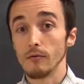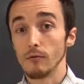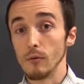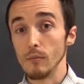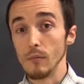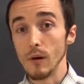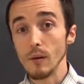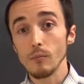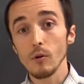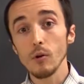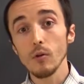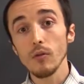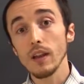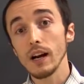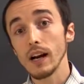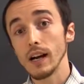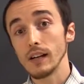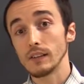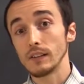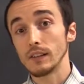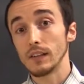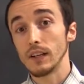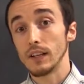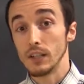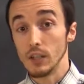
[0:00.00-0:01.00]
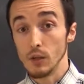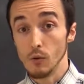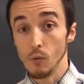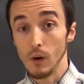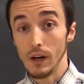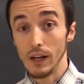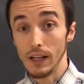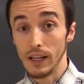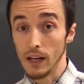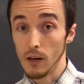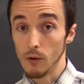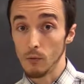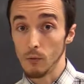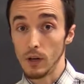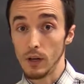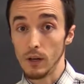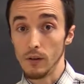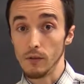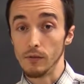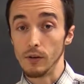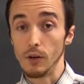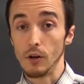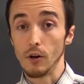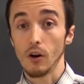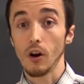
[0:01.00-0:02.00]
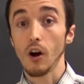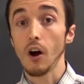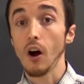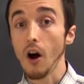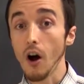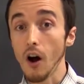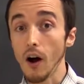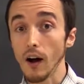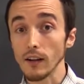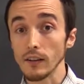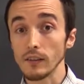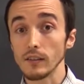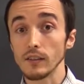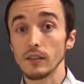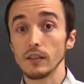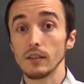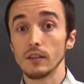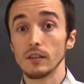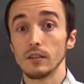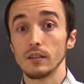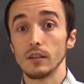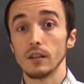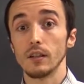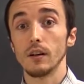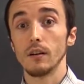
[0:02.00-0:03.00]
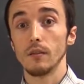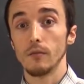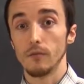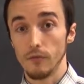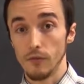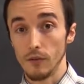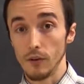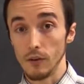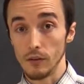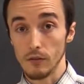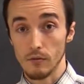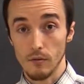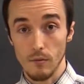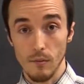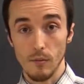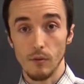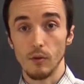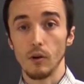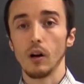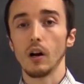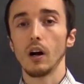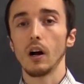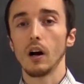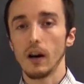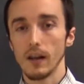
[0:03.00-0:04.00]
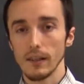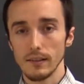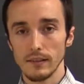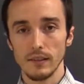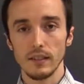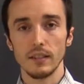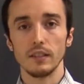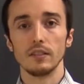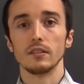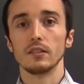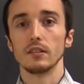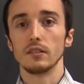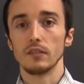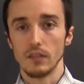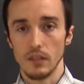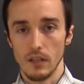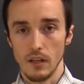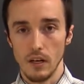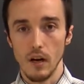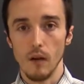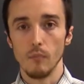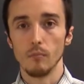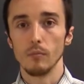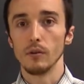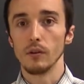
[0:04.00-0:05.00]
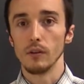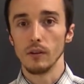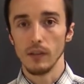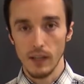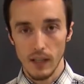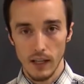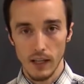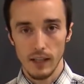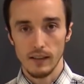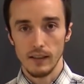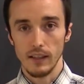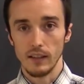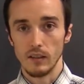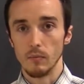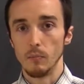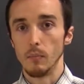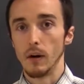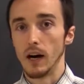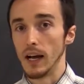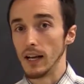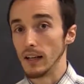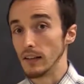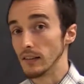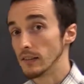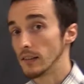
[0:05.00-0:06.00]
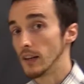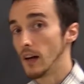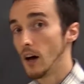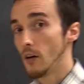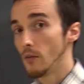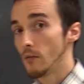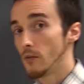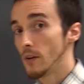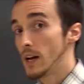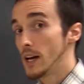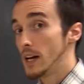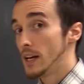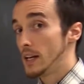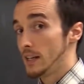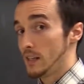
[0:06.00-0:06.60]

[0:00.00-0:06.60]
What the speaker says: Remember that I said you want to get rid of your constant first. Remember, a constant is just a number that's by itself.